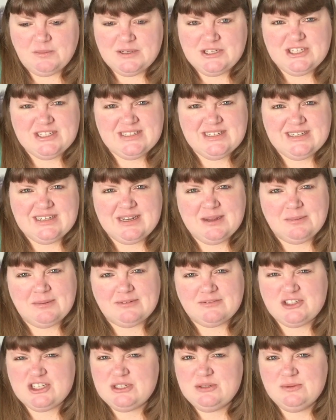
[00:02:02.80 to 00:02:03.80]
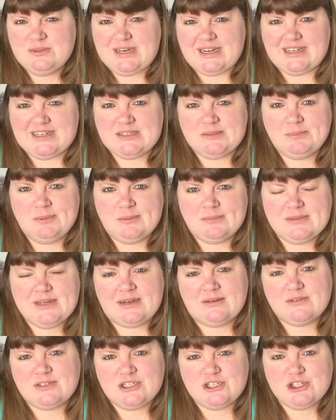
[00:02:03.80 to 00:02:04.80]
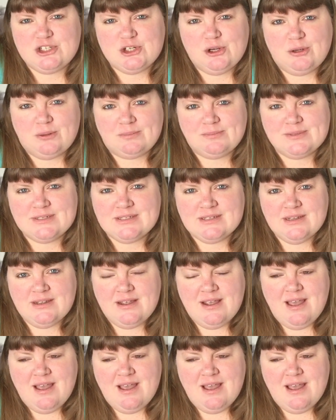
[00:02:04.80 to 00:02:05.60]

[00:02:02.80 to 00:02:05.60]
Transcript: we just had a couple of chill days, popped out to the shops,